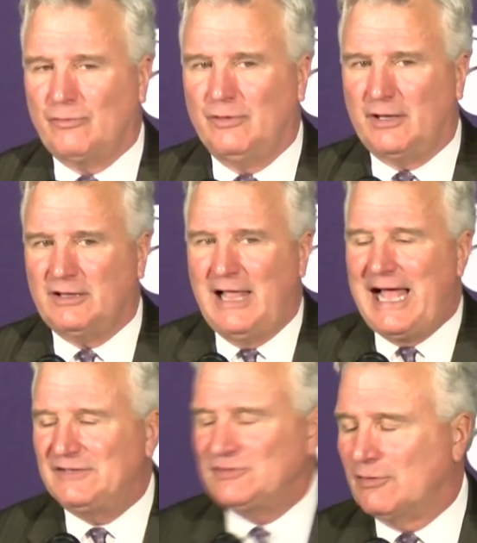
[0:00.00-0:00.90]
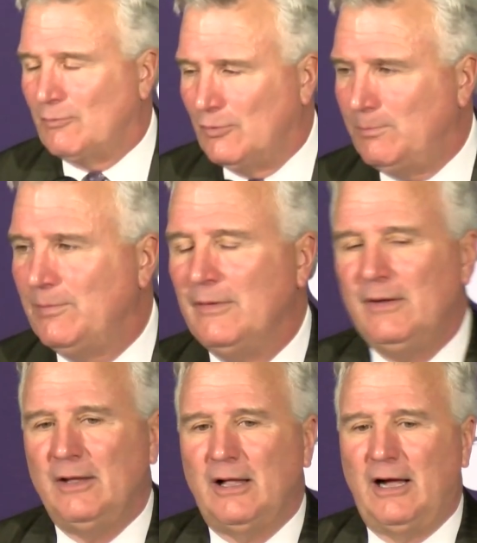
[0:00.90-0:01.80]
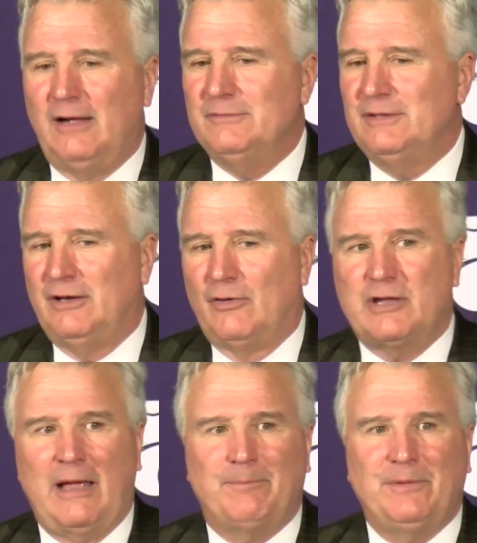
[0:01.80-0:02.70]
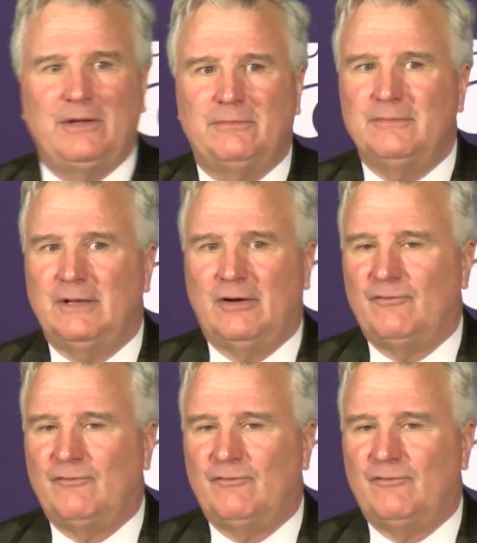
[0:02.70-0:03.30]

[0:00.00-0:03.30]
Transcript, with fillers: the class, the group. Uh, you know, can't be, you know,